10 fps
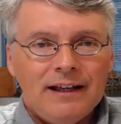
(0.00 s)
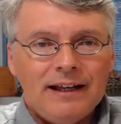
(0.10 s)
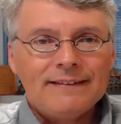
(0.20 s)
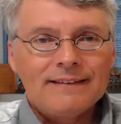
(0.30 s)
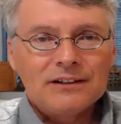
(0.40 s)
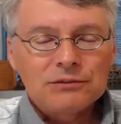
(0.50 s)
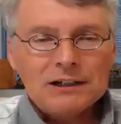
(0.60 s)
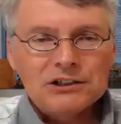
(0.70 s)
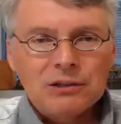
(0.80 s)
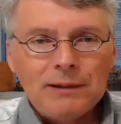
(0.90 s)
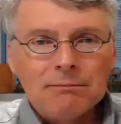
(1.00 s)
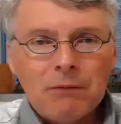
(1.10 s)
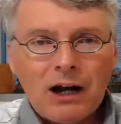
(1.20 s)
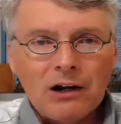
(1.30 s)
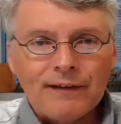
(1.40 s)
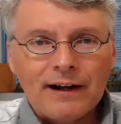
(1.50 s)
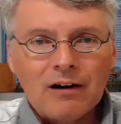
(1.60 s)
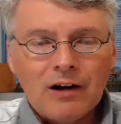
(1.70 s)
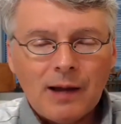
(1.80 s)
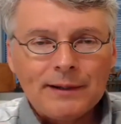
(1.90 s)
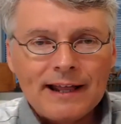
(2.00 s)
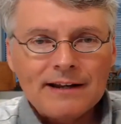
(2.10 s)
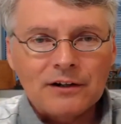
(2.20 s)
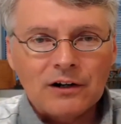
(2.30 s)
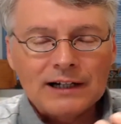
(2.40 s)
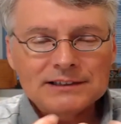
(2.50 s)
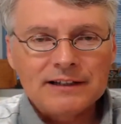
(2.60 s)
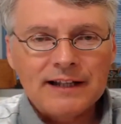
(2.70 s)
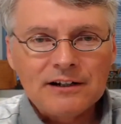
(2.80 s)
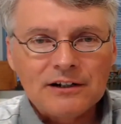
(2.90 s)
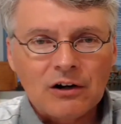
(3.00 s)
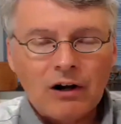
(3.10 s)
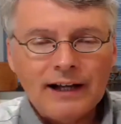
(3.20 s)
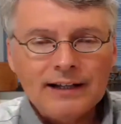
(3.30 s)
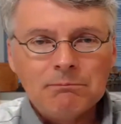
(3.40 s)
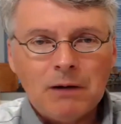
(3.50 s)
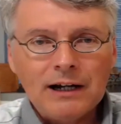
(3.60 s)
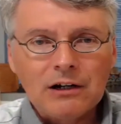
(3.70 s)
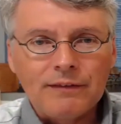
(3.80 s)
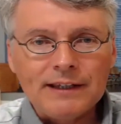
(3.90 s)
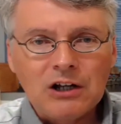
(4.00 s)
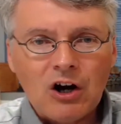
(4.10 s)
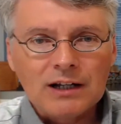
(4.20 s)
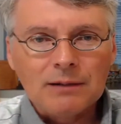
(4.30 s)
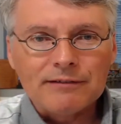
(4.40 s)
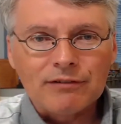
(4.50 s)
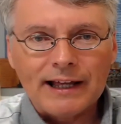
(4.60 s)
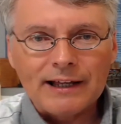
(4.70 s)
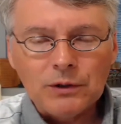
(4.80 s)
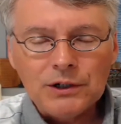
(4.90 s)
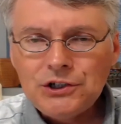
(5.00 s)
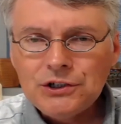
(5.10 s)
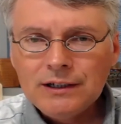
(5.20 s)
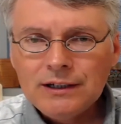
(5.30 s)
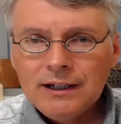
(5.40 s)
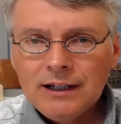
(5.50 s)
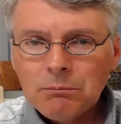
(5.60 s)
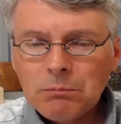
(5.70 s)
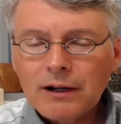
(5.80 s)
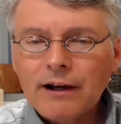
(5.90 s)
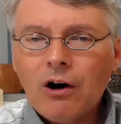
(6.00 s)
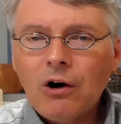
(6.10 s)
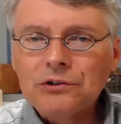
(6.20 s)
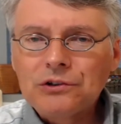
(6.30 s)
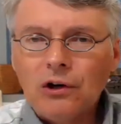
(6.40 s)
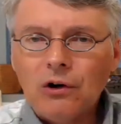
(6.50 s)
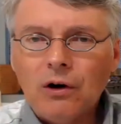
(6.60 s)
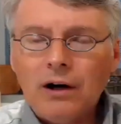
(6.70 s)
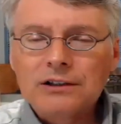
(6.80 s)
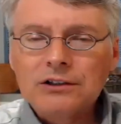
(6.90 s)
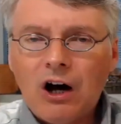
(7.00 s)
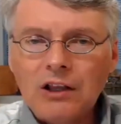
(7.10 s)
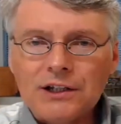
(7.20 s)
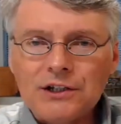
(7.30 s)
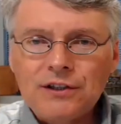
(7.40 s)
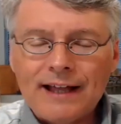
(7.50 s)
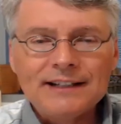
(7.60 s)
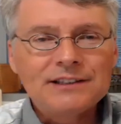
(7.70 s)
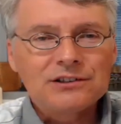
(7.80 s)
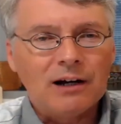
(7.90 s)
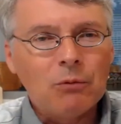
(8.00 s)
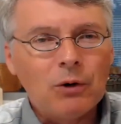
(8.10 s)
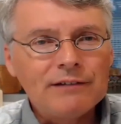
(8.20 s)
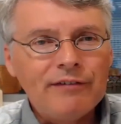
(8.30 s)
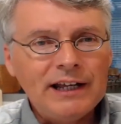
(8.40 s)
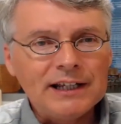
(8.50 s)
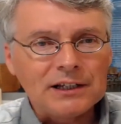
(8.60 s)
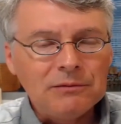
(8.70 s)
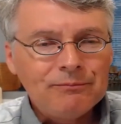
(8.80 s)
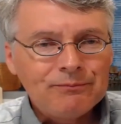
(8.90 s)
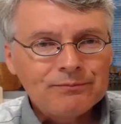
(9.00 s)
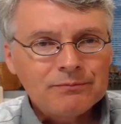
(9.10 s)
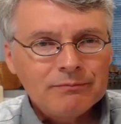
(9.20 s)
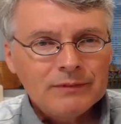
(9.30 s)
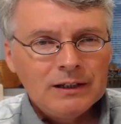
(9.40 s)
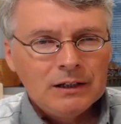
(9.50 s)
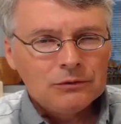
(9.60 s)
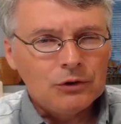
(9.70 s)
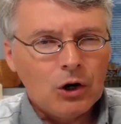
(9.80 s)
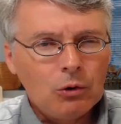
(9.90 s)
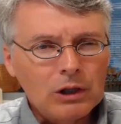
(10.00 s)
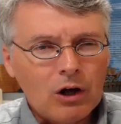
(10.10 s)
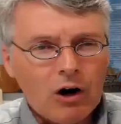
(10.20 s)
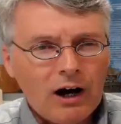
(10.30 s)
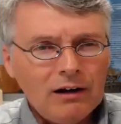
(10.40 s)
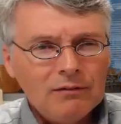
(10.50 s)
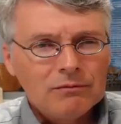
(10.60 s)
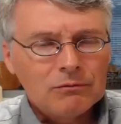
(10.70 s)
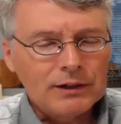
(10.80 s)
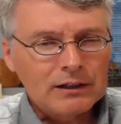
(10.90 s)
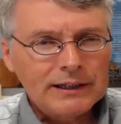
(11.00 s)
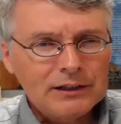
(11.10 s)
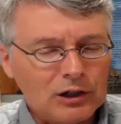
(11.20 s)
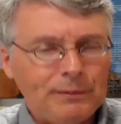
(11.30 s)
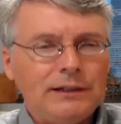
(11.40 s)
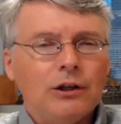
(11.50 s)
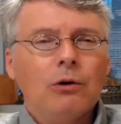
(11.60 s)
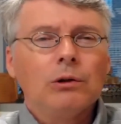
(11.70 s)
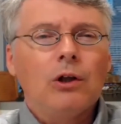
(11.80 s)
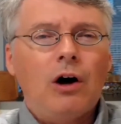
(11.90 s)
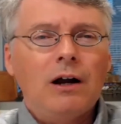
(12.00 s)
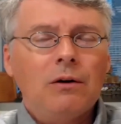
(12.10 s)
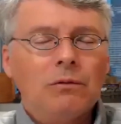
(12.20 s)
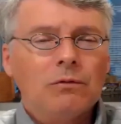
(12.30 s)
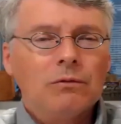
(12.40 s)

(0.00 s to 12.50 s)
and there's much to be admired there. I'm an editor. As an editor, I admire the economy of language, but I also acknowledge that it's somewhat vague. No law, really? There can be no law